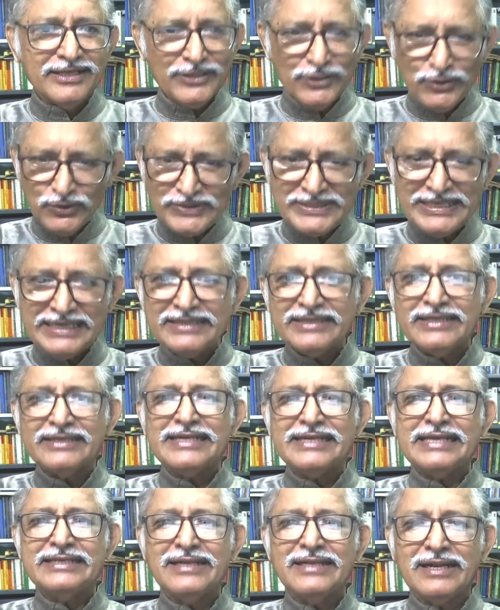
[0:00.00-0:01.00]
using the
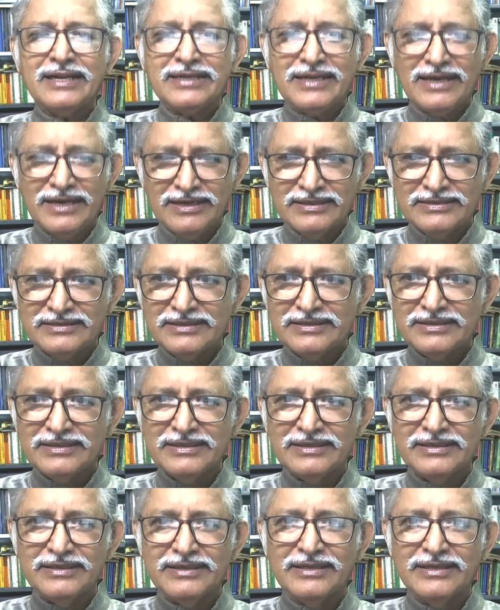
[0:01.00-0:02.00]
title cult
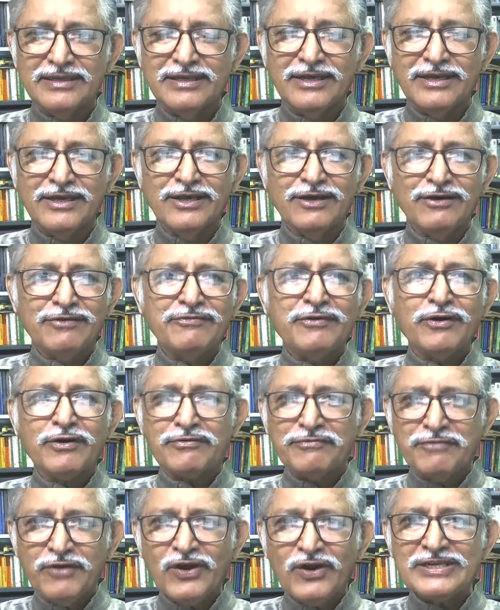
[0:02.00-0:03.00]

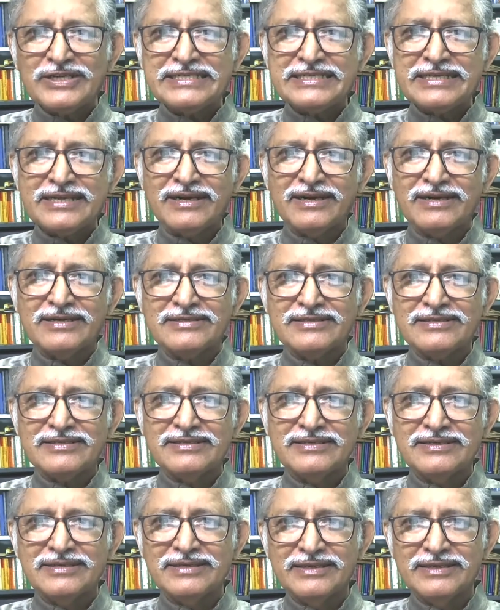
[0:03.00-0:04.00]
for false
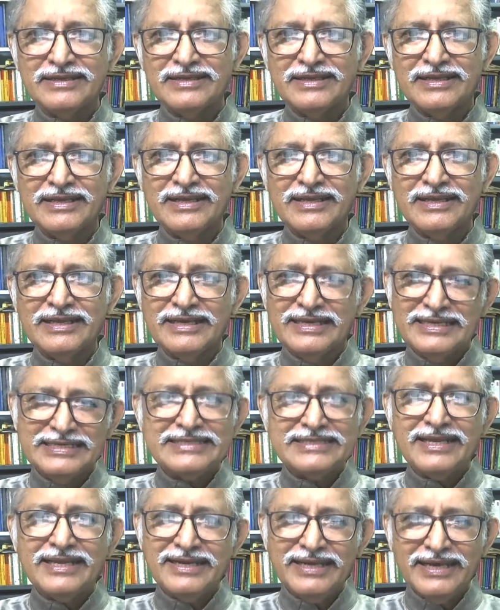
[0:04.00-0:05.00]
cults
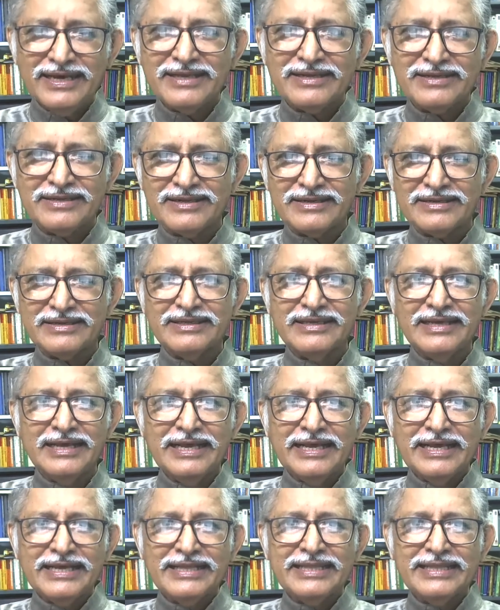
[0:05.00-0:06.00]
is an error.
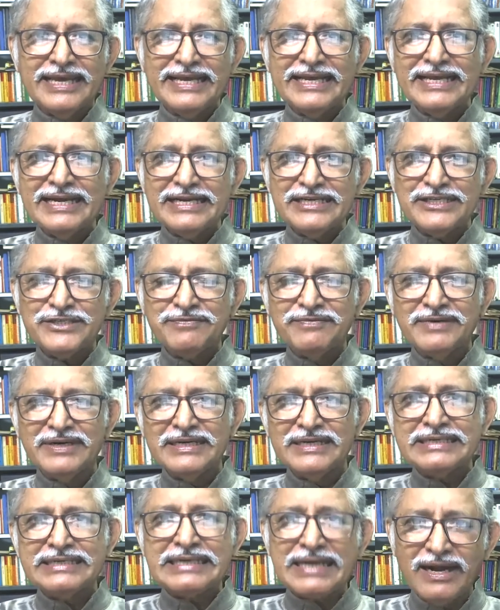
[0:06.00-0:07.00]
The English
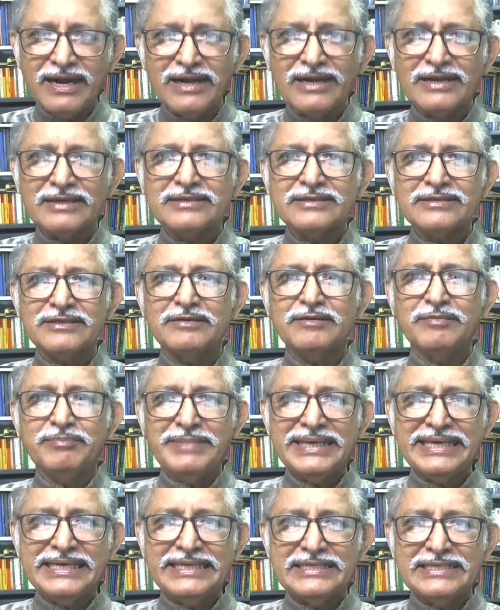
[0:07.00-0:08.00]
word cult
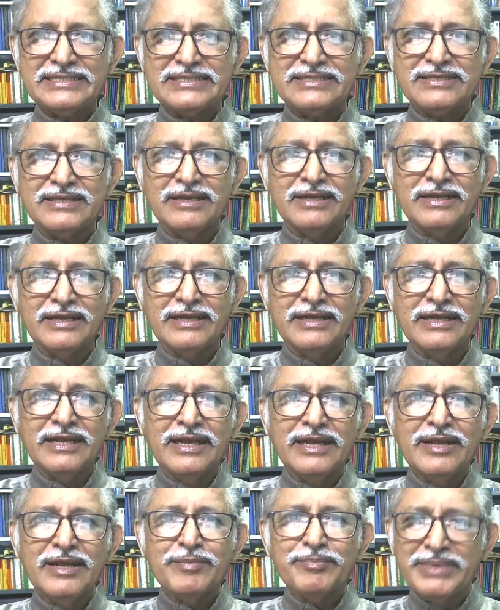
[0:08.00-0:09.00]
means
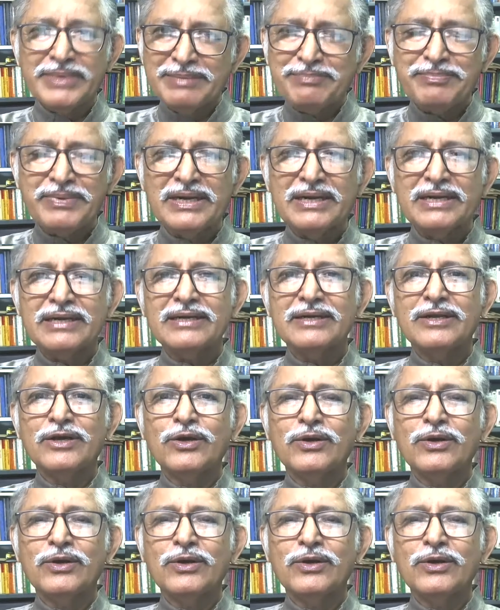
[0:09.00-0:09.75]
people